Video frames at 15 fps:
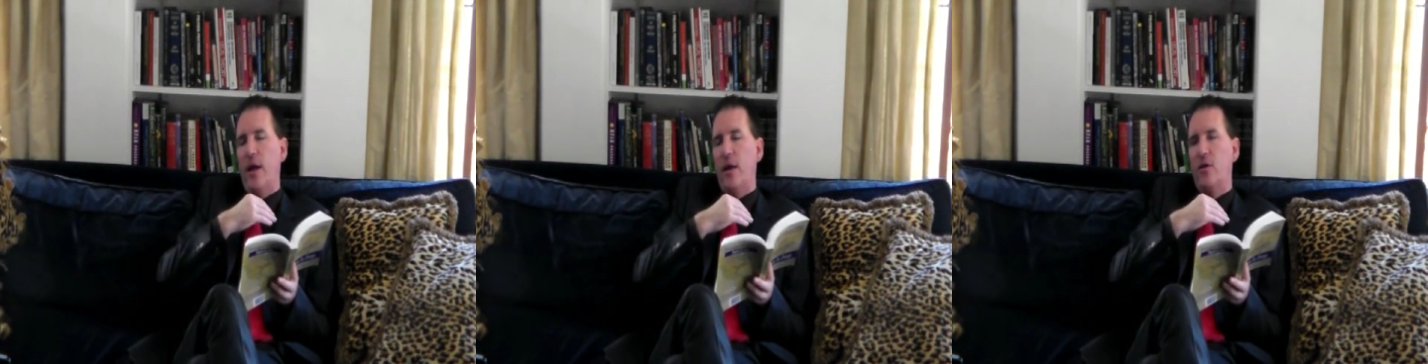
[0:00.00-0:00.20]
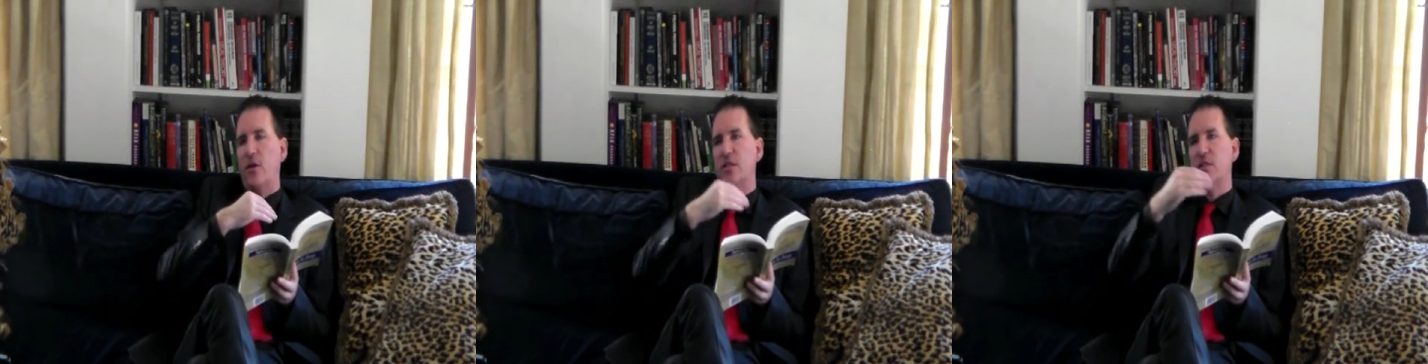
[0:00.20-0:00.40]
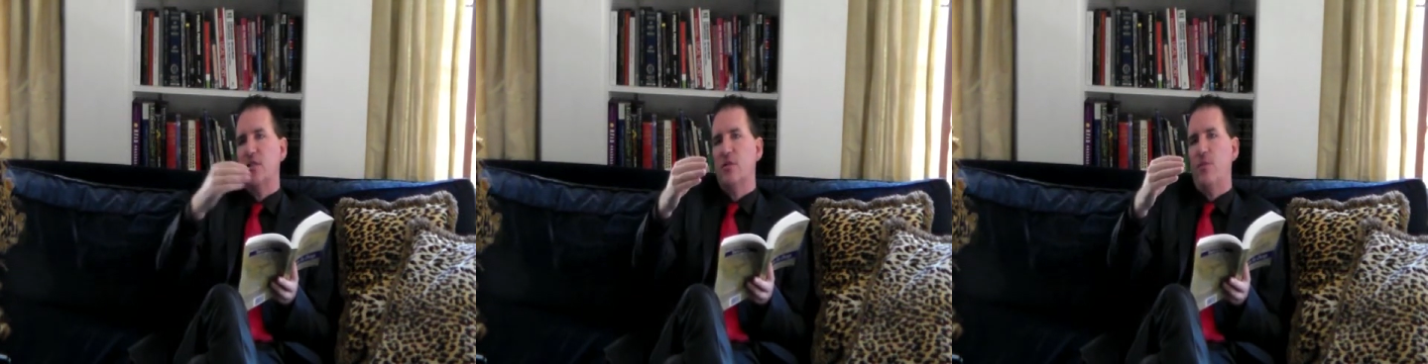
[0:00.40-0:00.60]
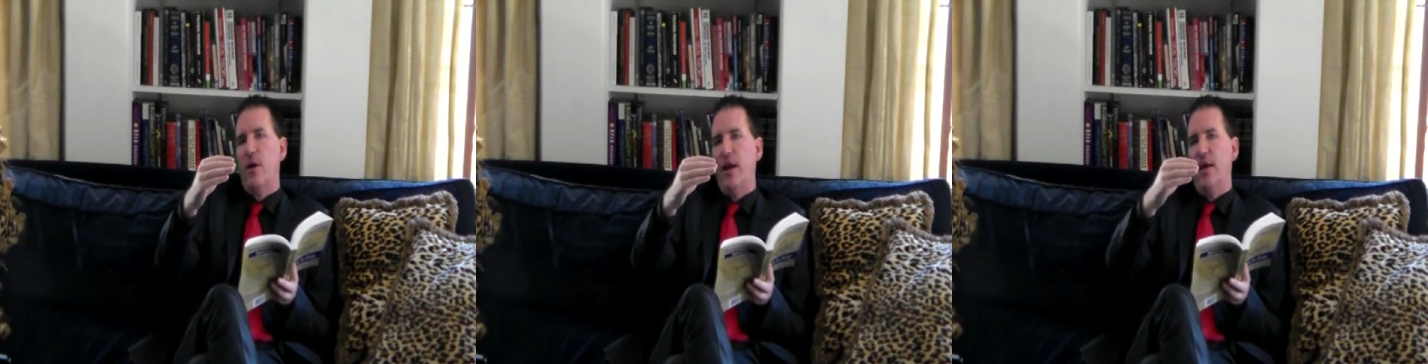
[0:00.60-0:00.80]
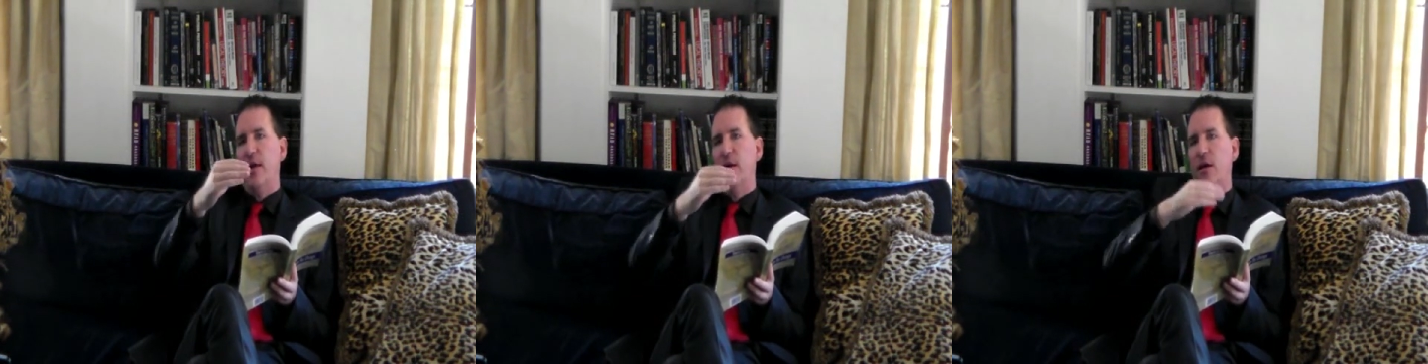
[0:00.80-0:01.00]
increases in
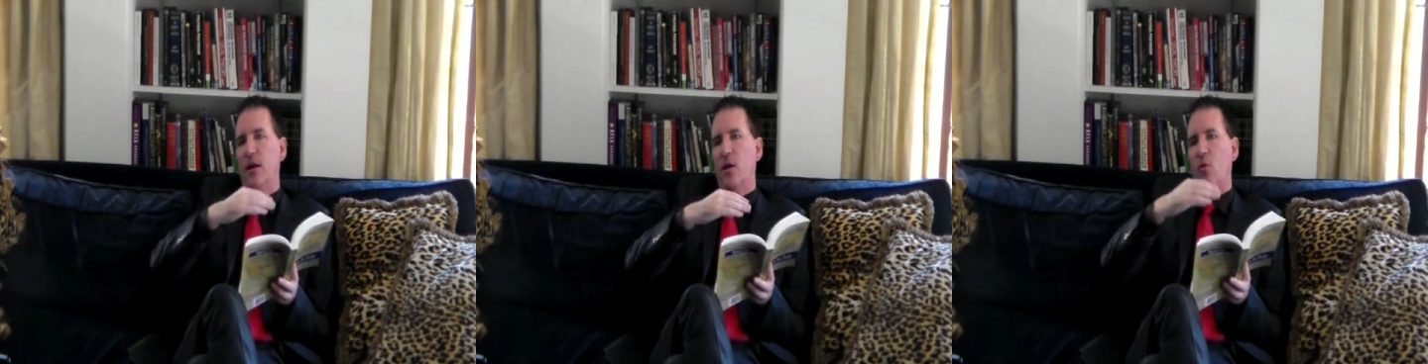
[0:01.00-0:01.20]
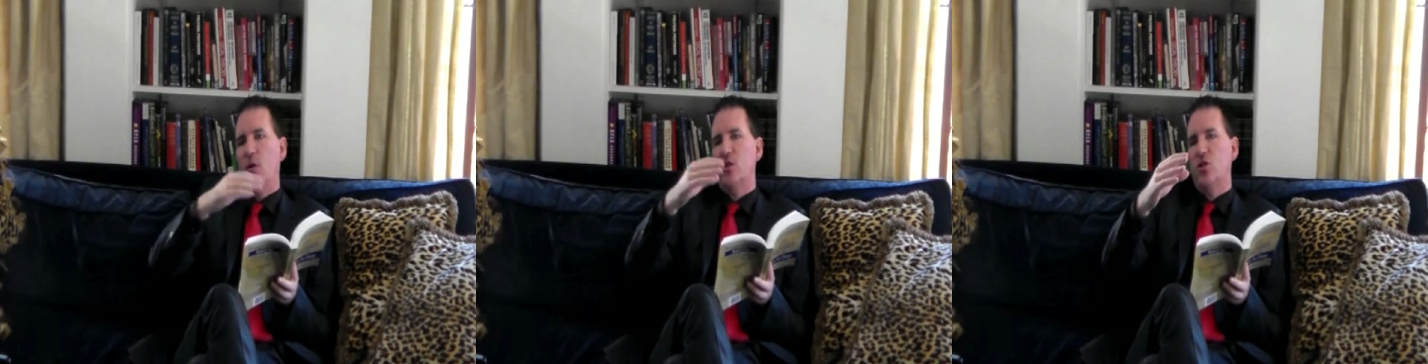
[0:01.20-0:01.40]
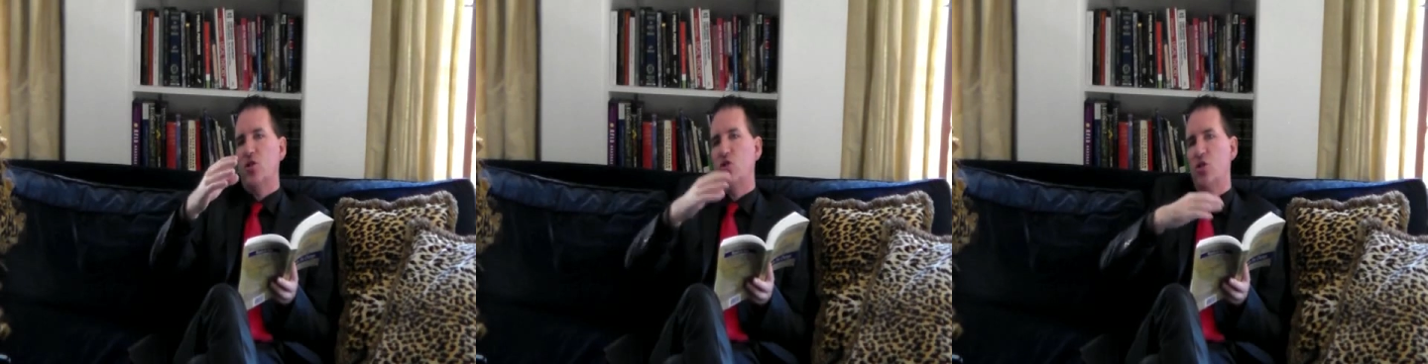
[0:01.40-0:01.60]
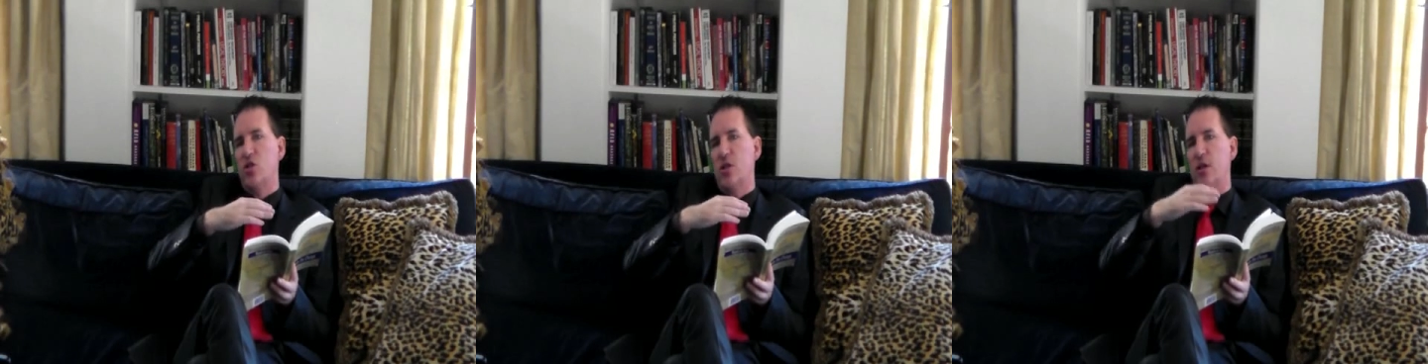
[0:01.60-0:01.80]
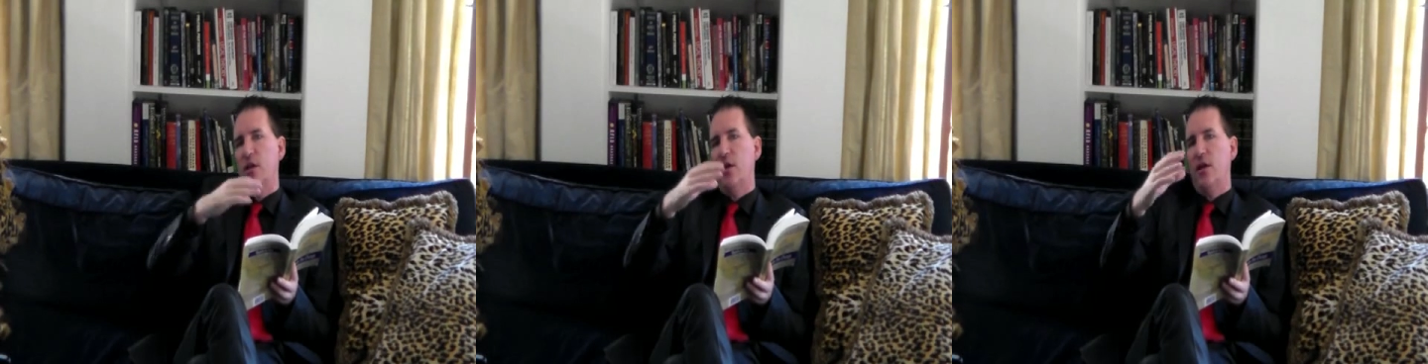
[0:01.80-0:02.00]
money, which are
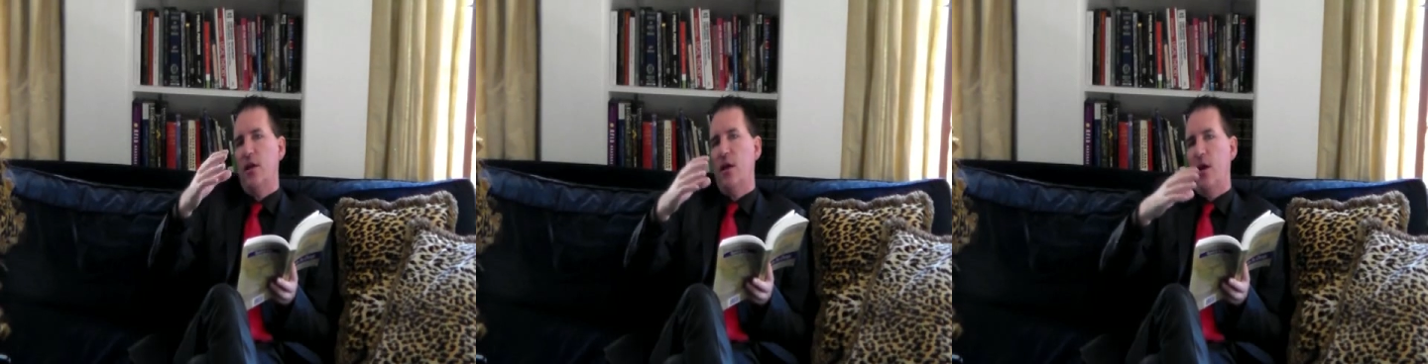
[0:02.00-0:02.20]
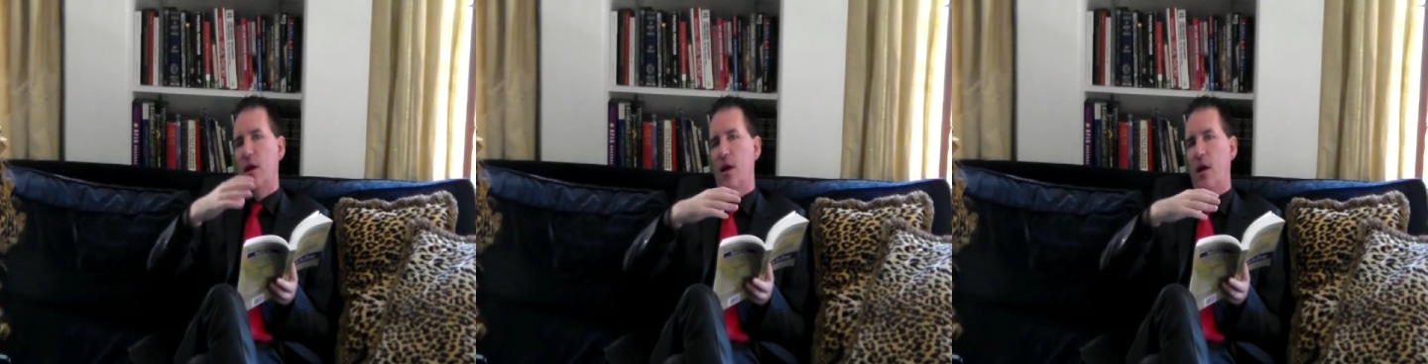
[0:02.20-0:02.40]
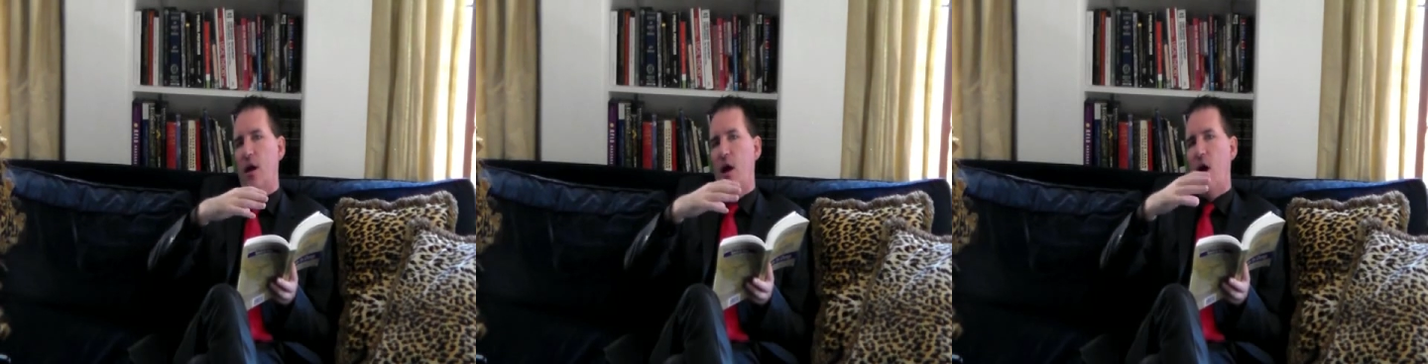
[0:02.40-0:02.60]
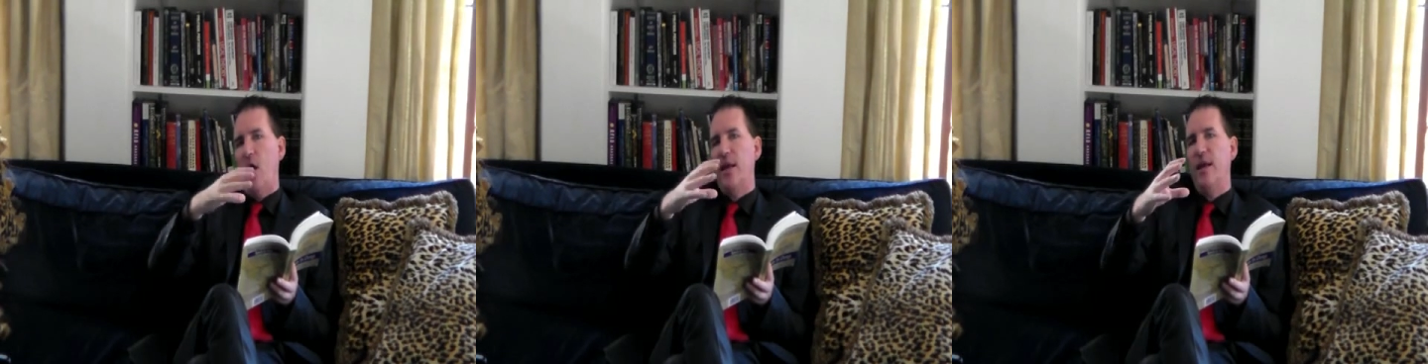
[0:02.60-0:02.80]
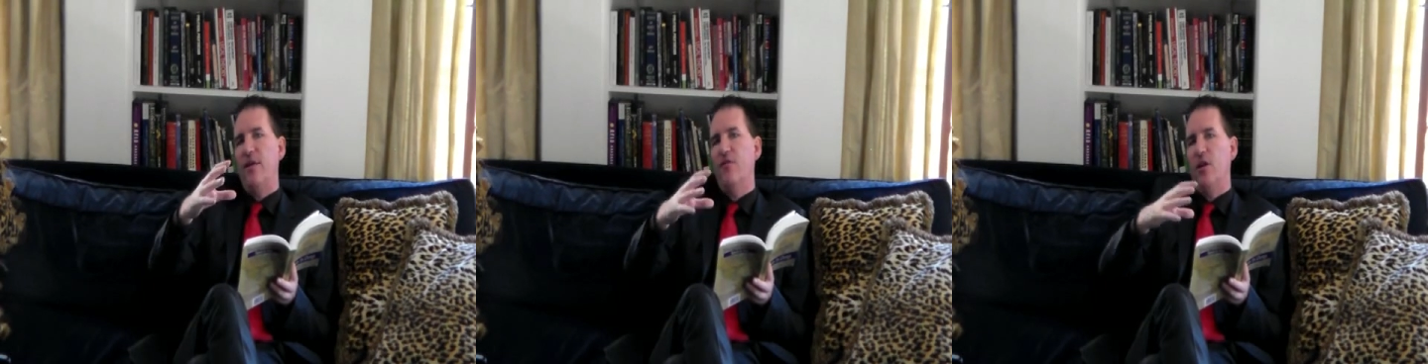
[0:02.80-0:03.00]
usually
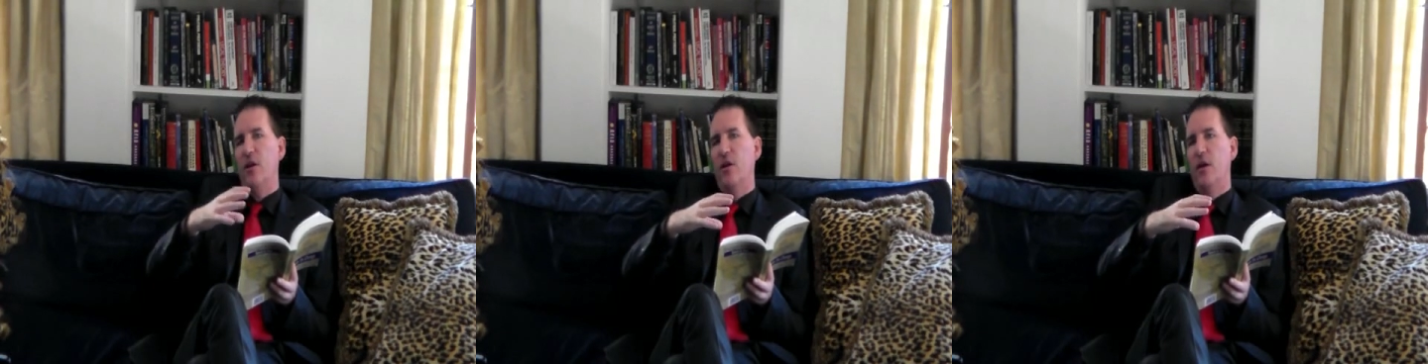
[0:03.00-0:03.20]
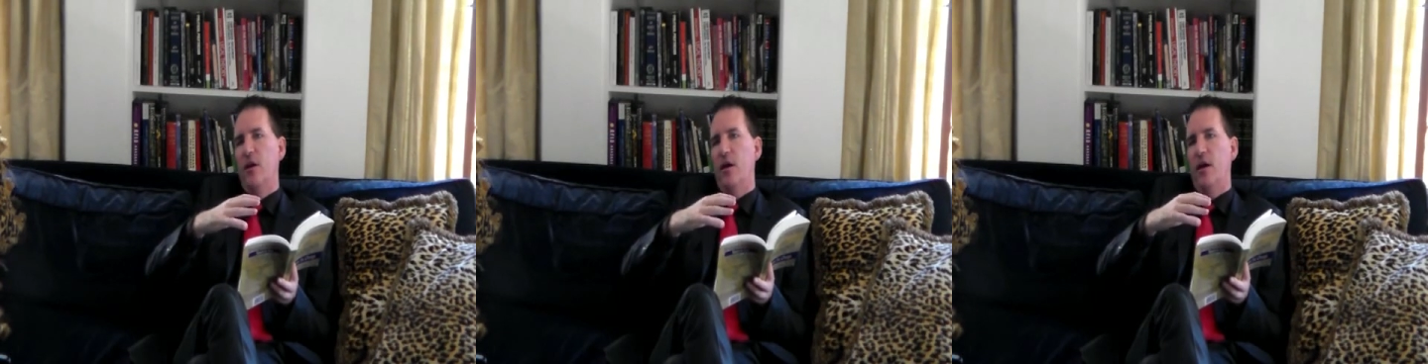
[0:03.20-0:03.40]
uneven,